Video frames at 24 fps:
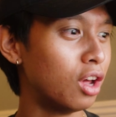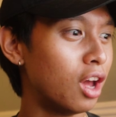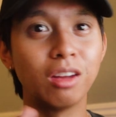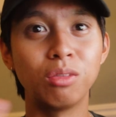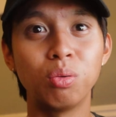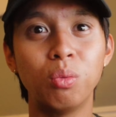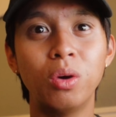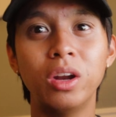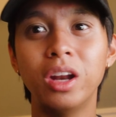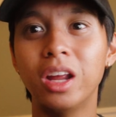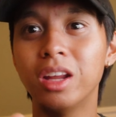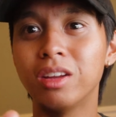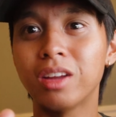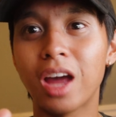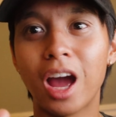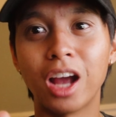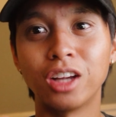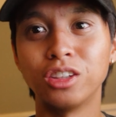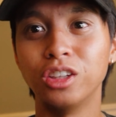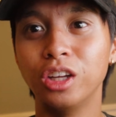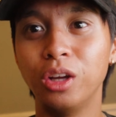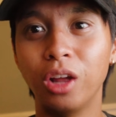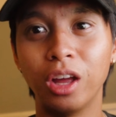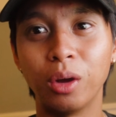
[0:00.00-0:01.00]
This one is
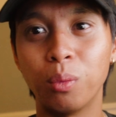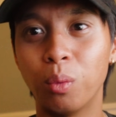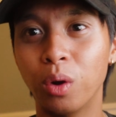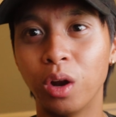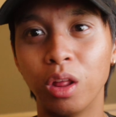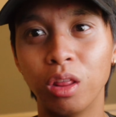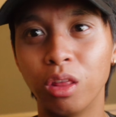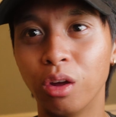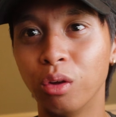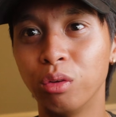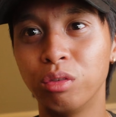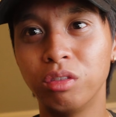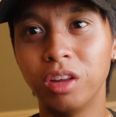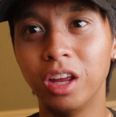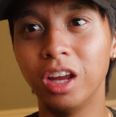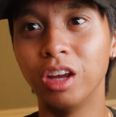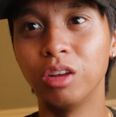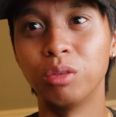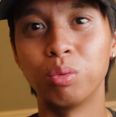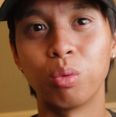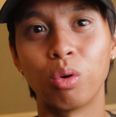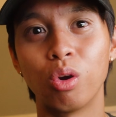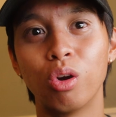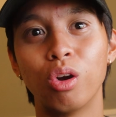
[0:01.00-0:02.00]
actually like one of those
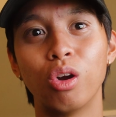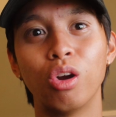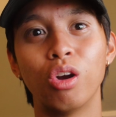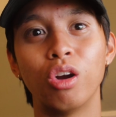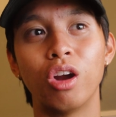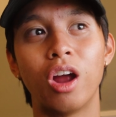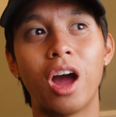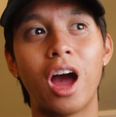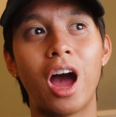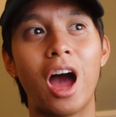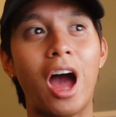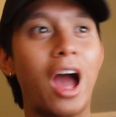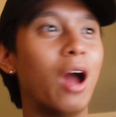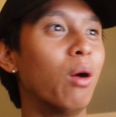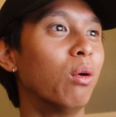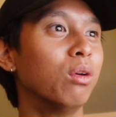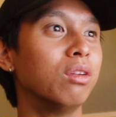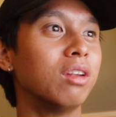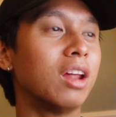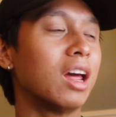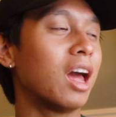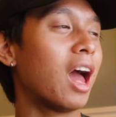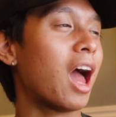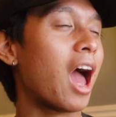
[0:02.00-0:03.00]
things where I was
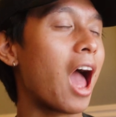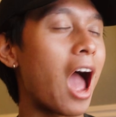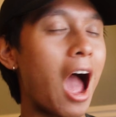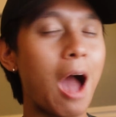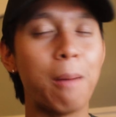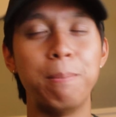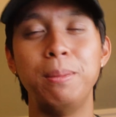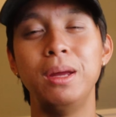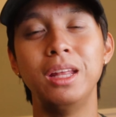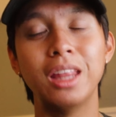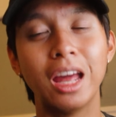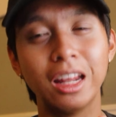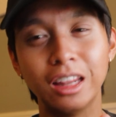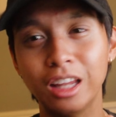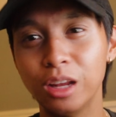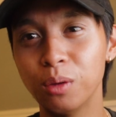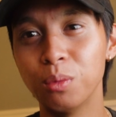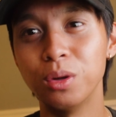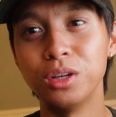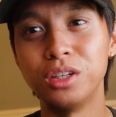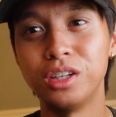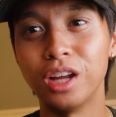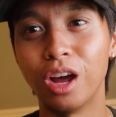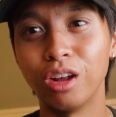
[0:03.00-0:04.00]
happy that they
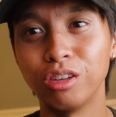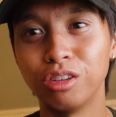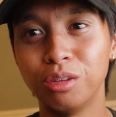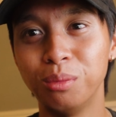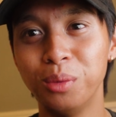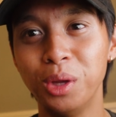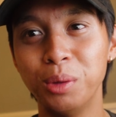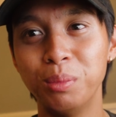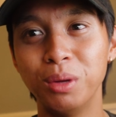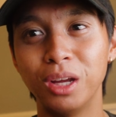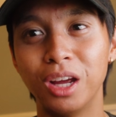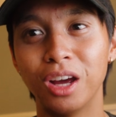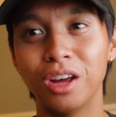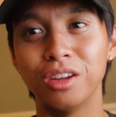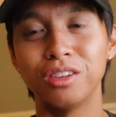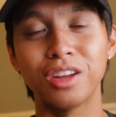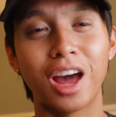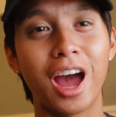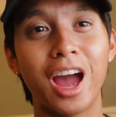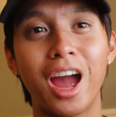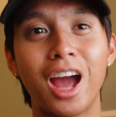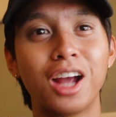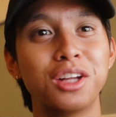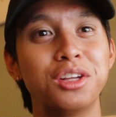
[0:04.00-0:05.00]
reached out to me because
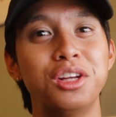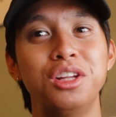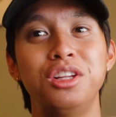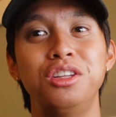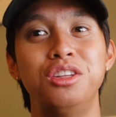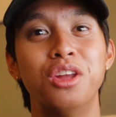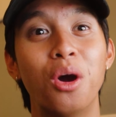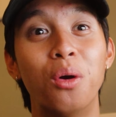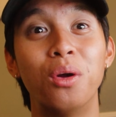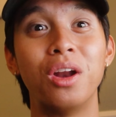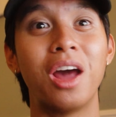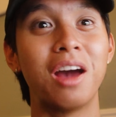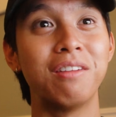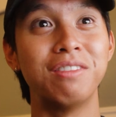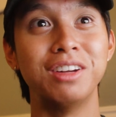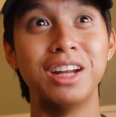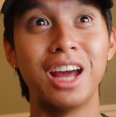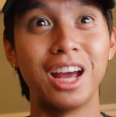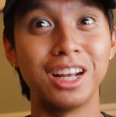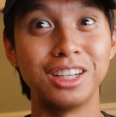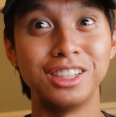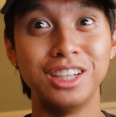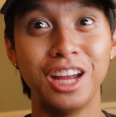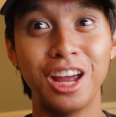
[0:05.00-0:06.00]
I actually don't have a
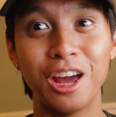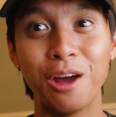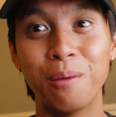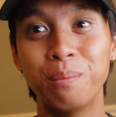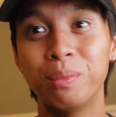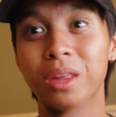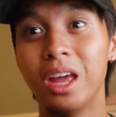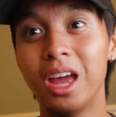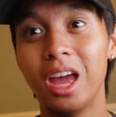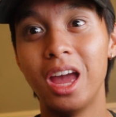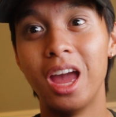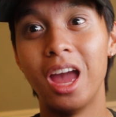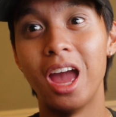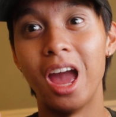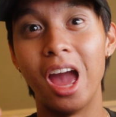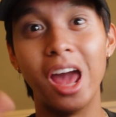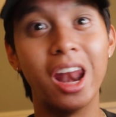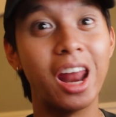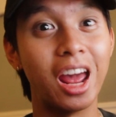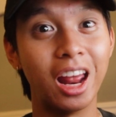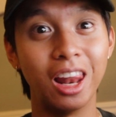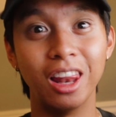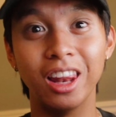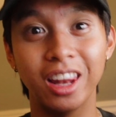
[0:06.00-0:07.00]
dash cam
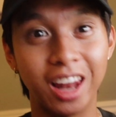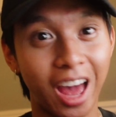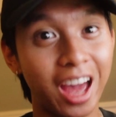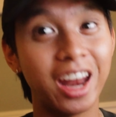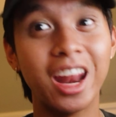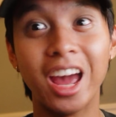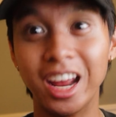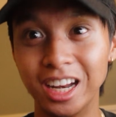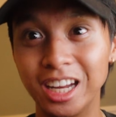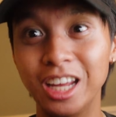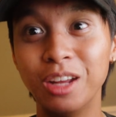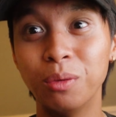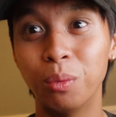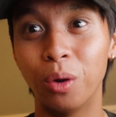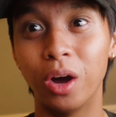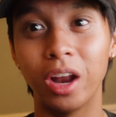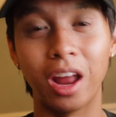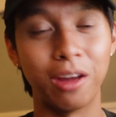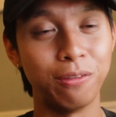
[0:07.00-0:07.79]
and I need one.